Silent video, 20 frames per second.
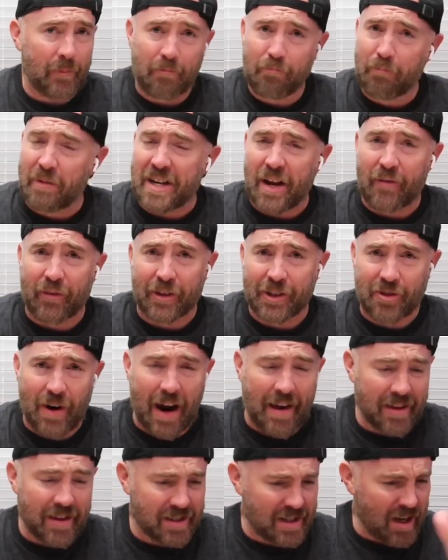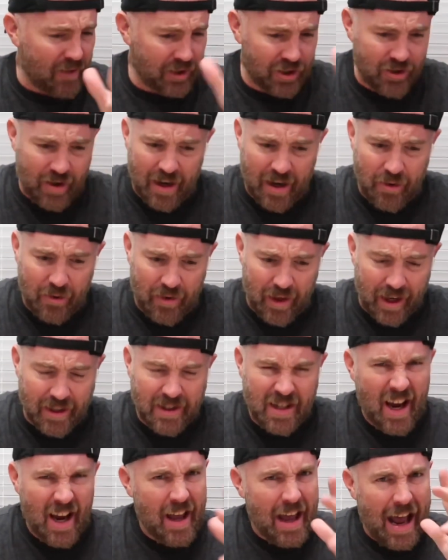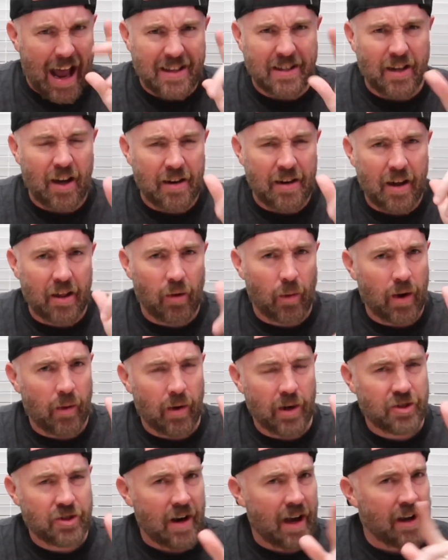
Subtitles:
But definitely try this. Definitely try new things. I saw another one I want to try.